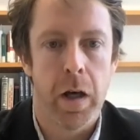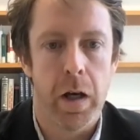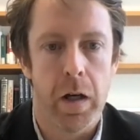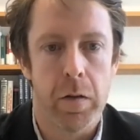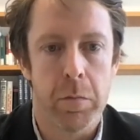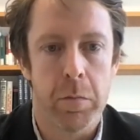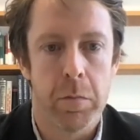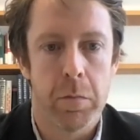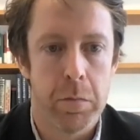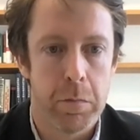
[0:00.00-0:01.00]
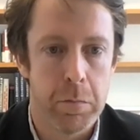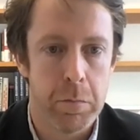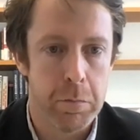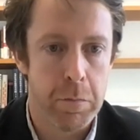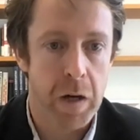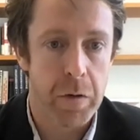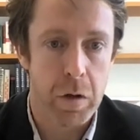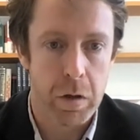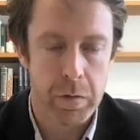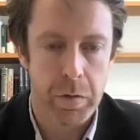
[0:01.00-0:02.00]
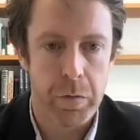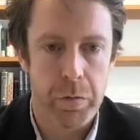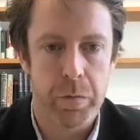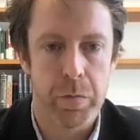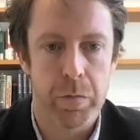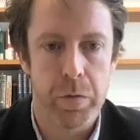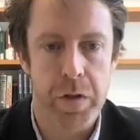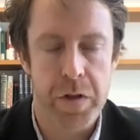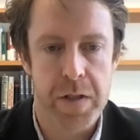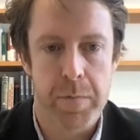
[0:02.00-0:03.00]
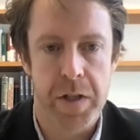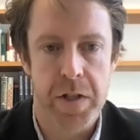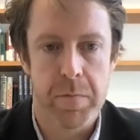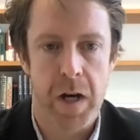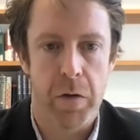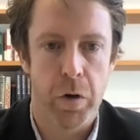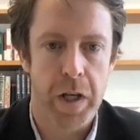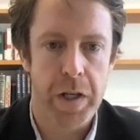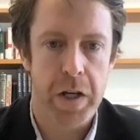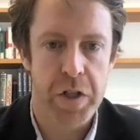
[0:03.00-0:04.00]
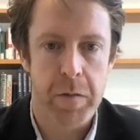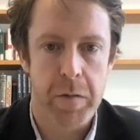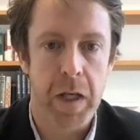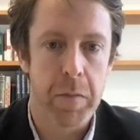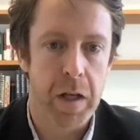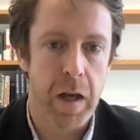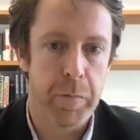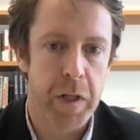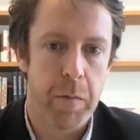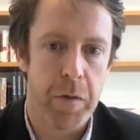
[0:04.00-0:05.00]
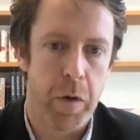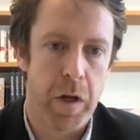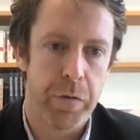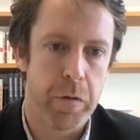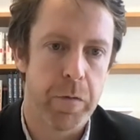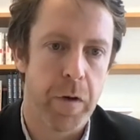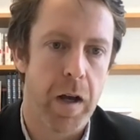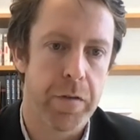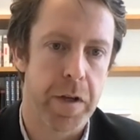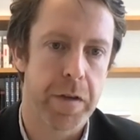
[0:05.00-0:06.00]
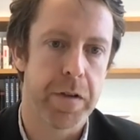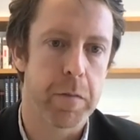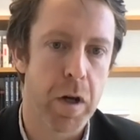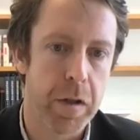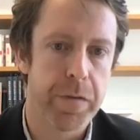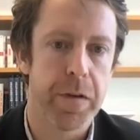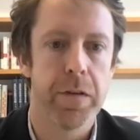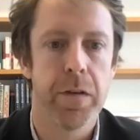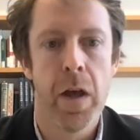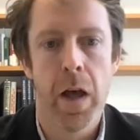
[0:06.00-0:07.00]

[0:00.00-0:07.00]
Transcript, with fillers: Um, Ma Rong, who, Runa just mentioned, Ma Rong and Yang Shengming have become the ones who advise on ethnic policies,